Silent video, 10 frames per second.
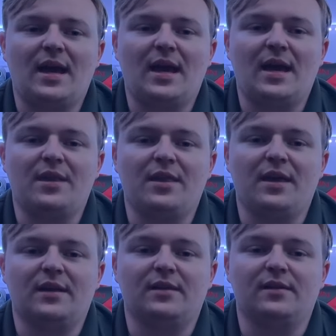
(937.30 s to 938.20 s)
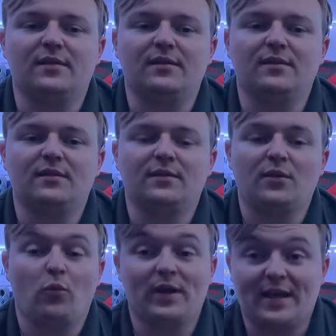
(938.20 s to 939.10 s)
and then
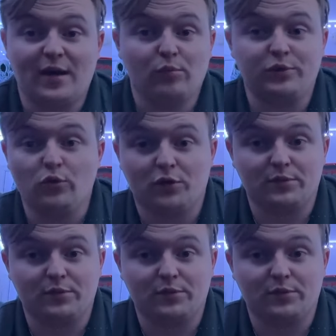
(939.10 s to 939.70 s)
when I helped yours,